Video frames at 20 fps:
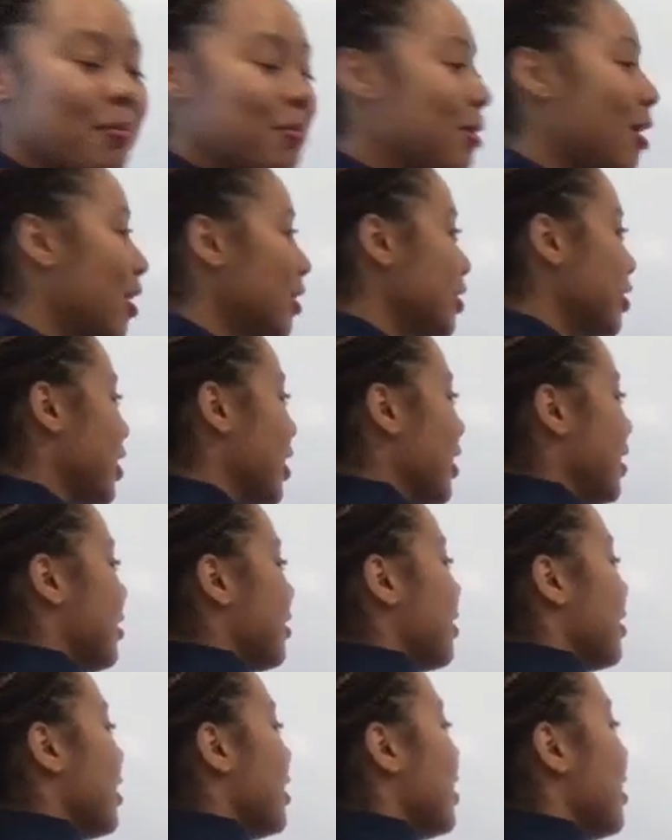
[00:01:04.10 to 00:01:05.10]
blockchain.
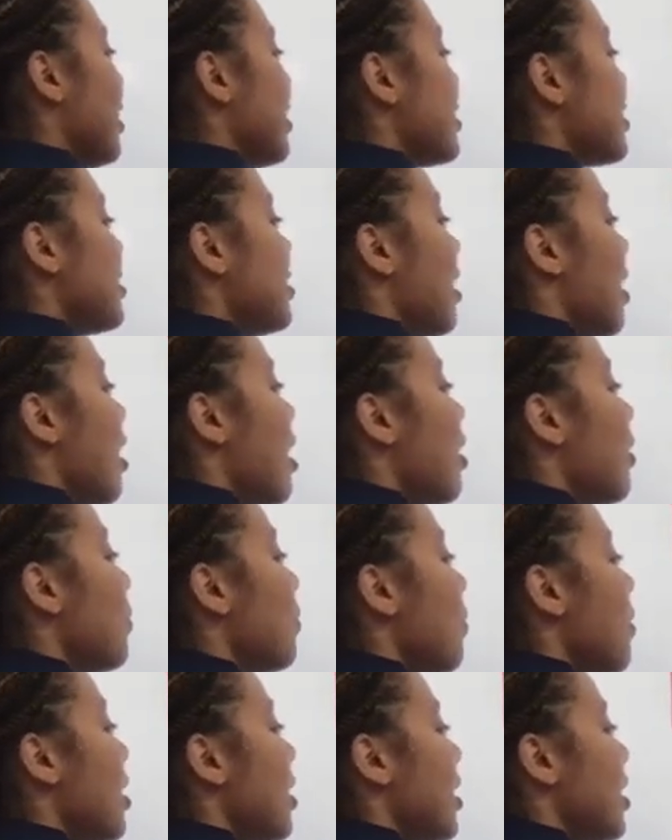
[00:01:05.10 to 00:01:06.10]
It is not
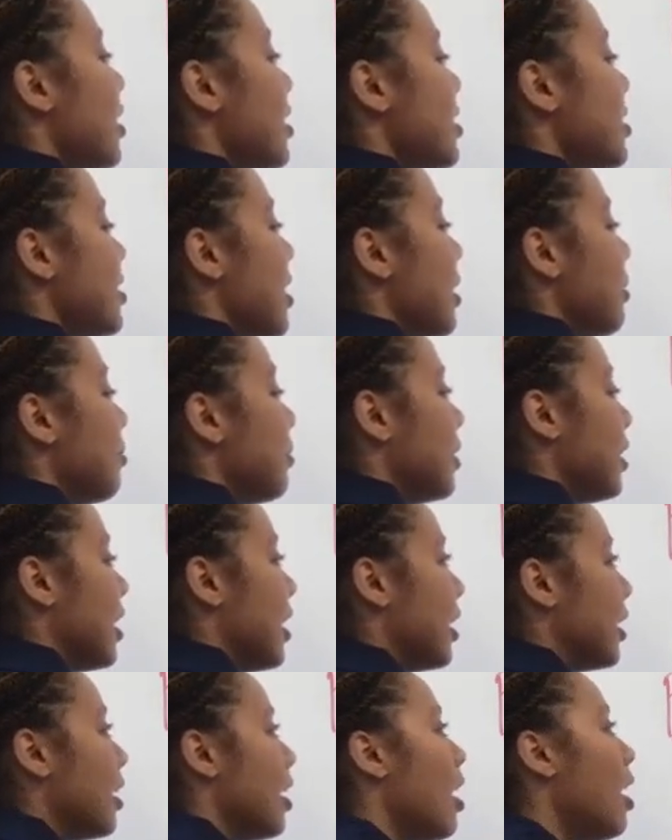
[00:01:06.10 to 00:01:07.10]
one and the same
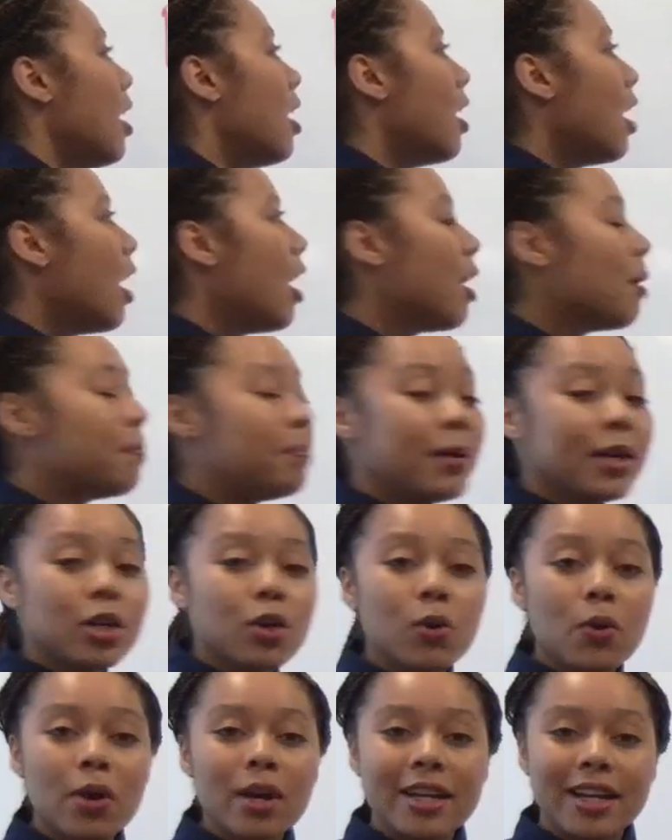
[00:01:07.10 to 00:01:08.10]
thing.
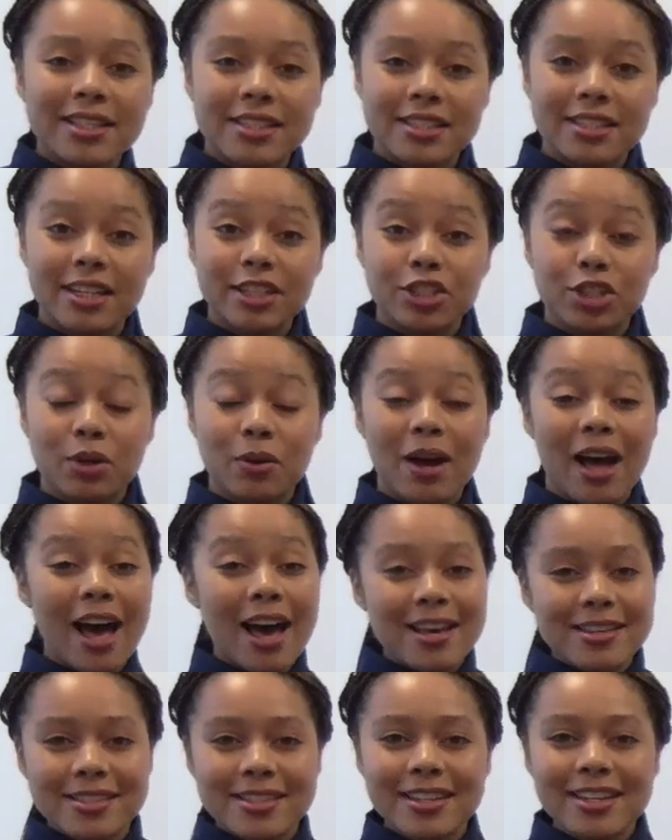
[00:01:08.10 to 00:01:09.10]
Bitcoin is a digital
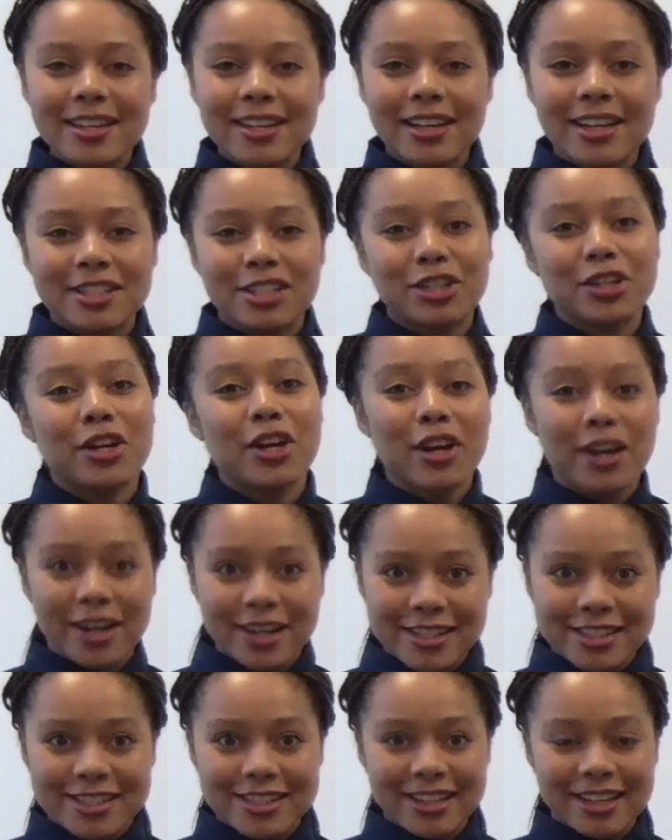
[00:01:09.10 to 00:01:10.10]
asset. It's a
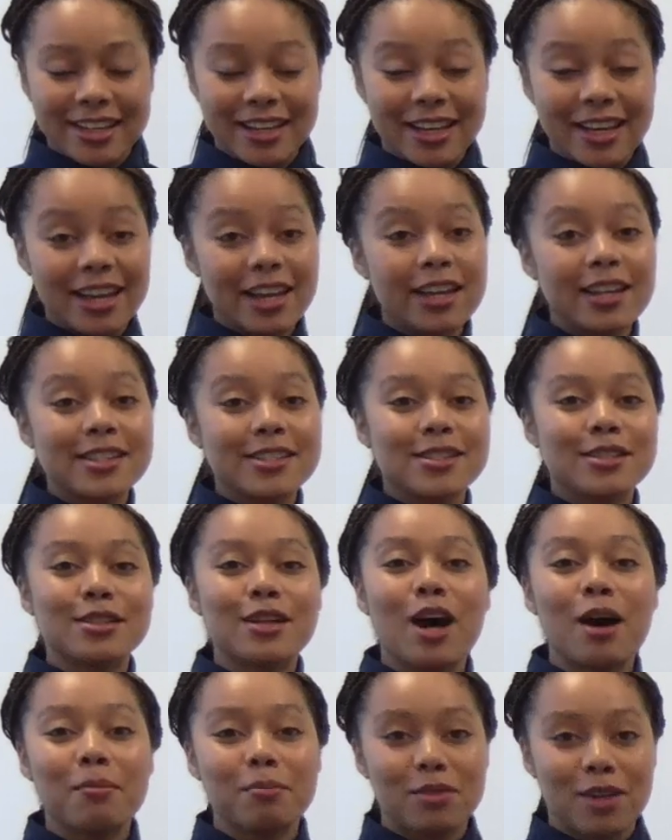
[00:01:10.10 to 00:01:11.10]
currency. It is
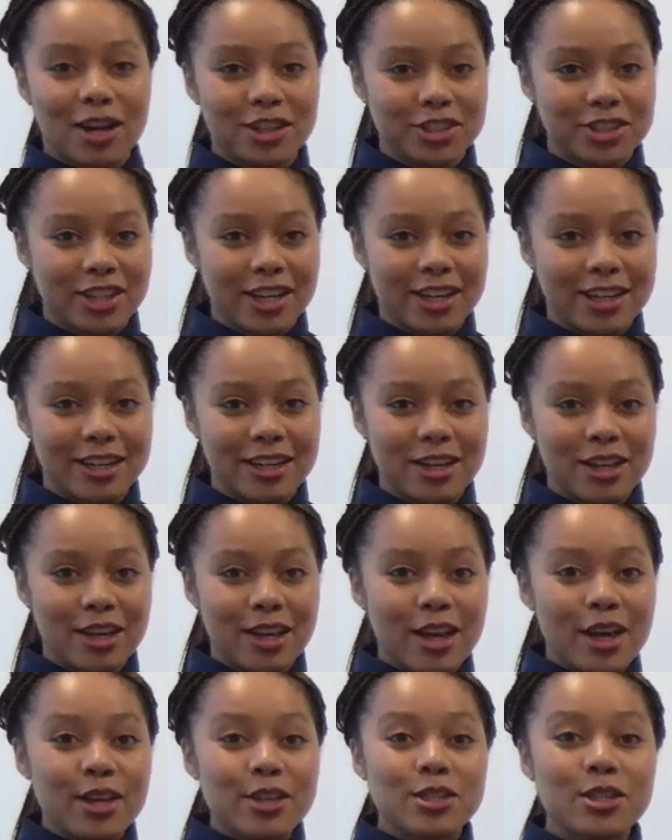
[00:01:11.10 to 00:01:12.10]
not blockchain.
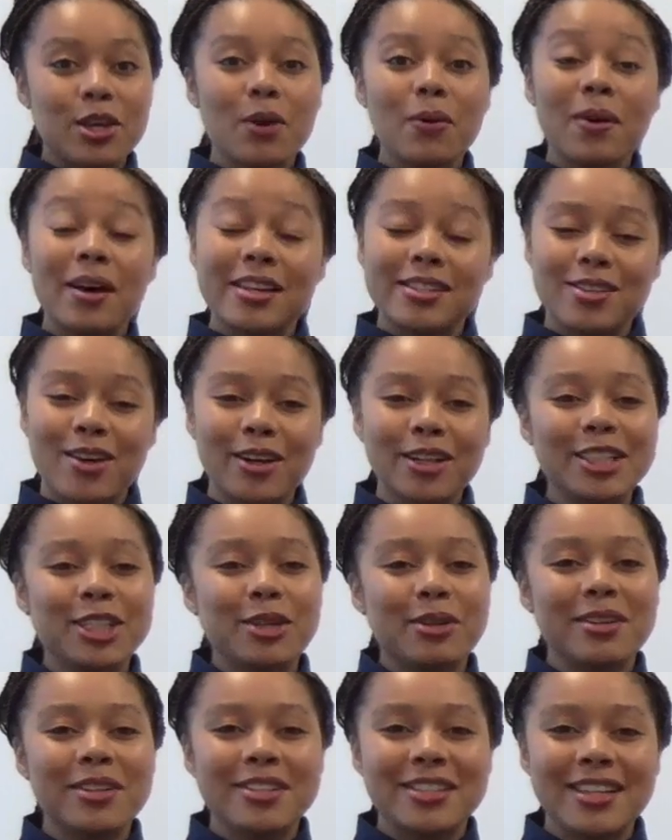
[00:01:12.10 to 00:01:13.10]
So as long as you
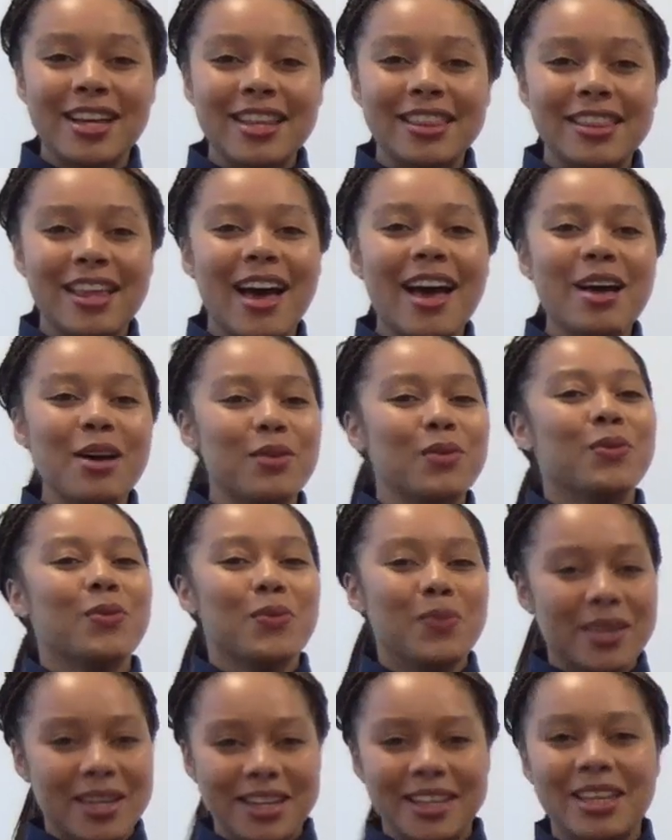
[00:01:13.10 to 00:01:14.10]
understand that,
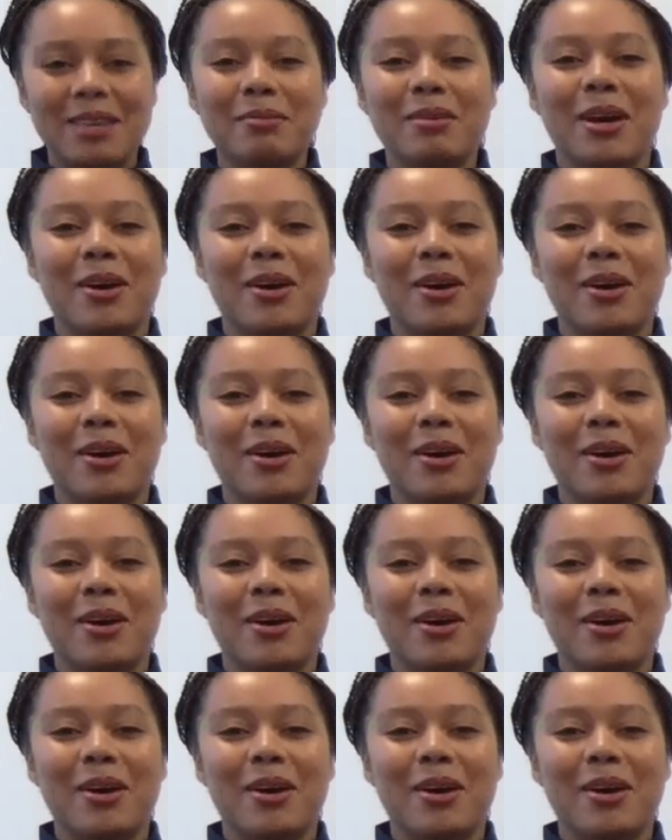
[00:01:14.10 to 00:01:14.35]
we can keep